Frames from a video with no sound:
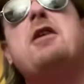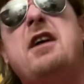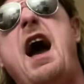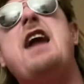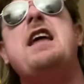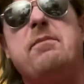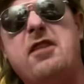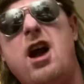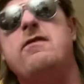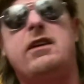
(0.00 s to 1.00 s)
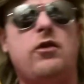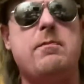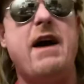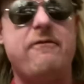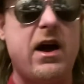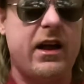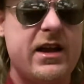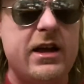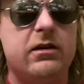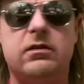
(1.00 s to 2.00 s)
her goddamn cervix with my fucking
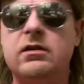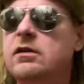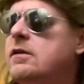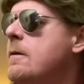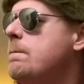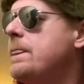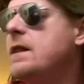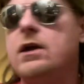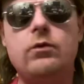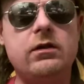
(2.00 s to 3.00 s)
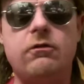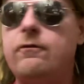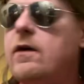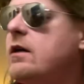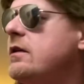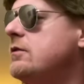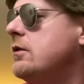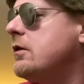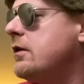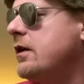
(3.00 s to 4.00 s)
heel. I'm like, what the fuck is
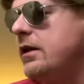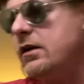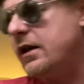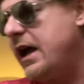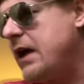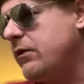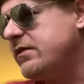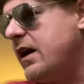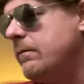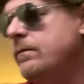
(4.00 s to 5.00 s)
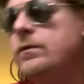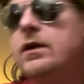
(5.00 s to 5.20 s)
going on in here? Like, hey, what's up?